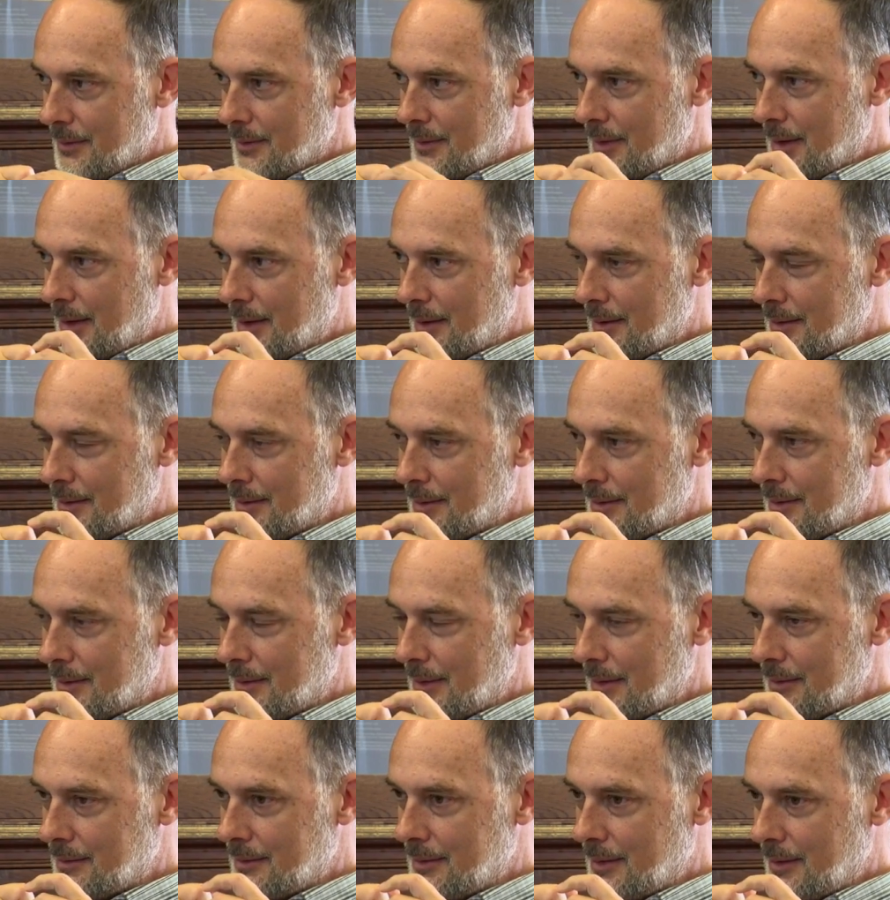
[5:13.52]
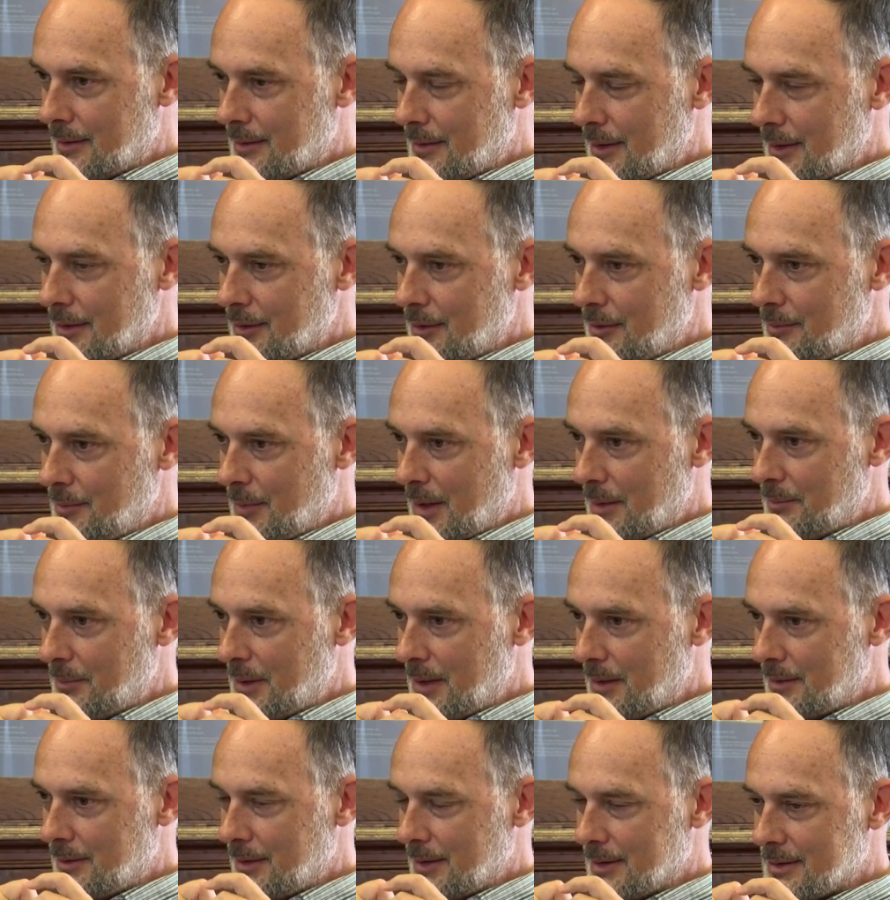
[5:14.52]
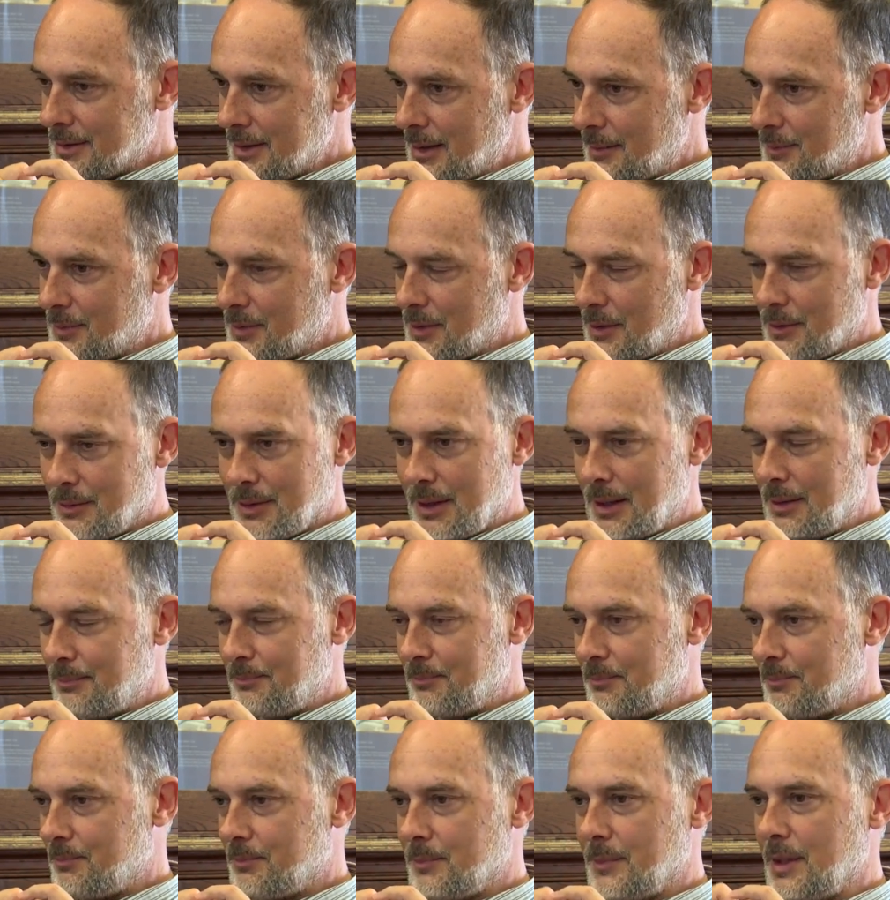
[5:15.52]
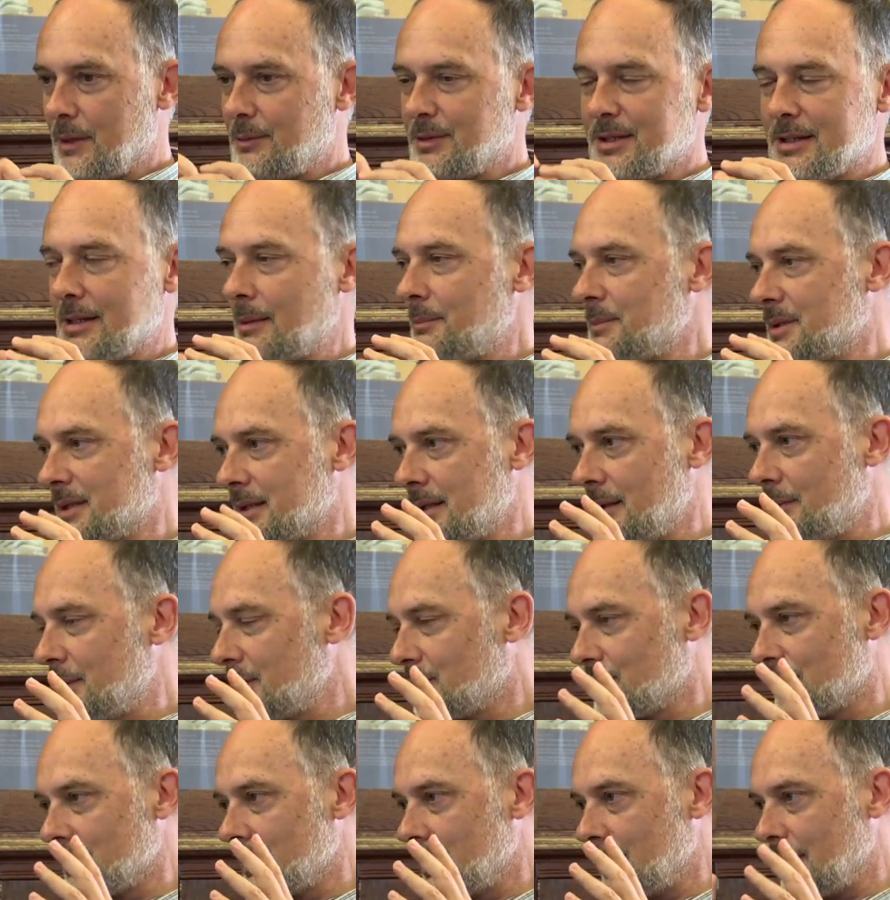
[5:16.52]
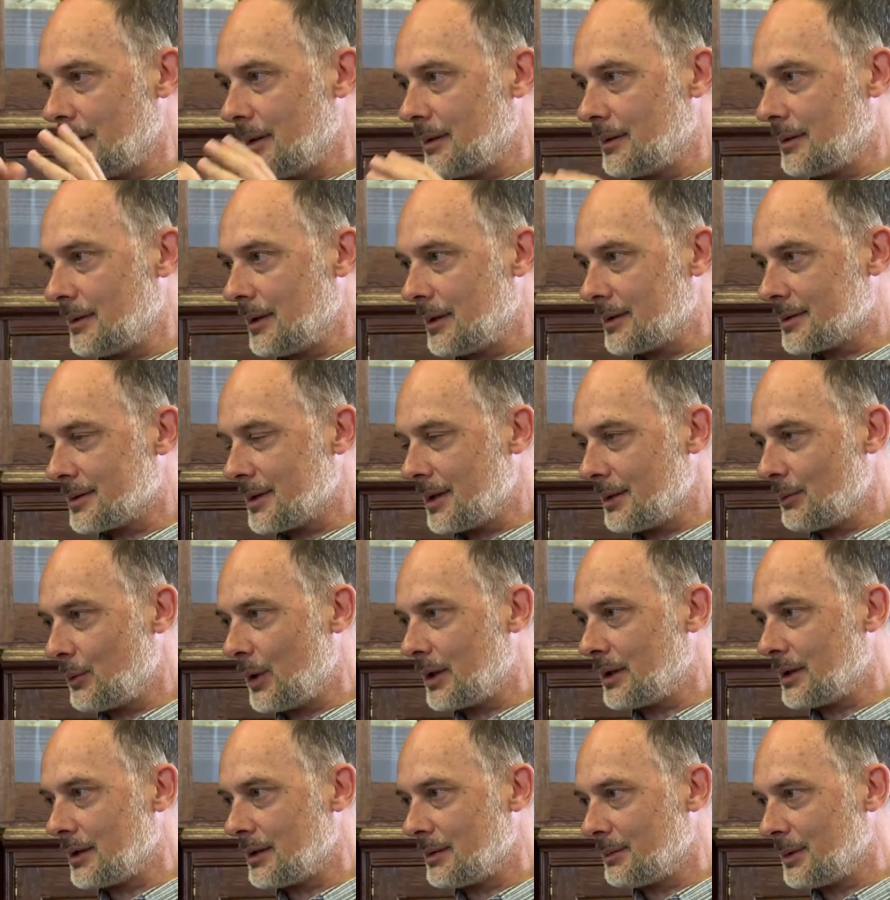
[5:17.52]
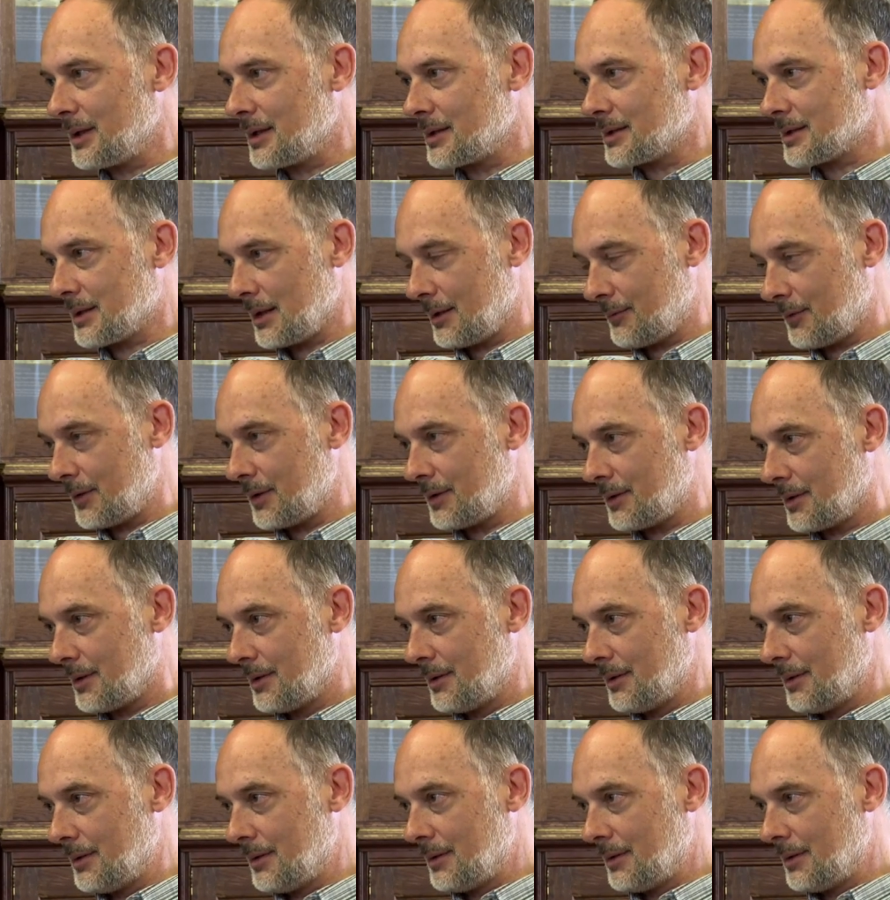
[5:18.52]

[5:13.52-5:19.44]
then I, I think you might be able to accept, okay, there's some symmetry, let's say, waiting to be discovered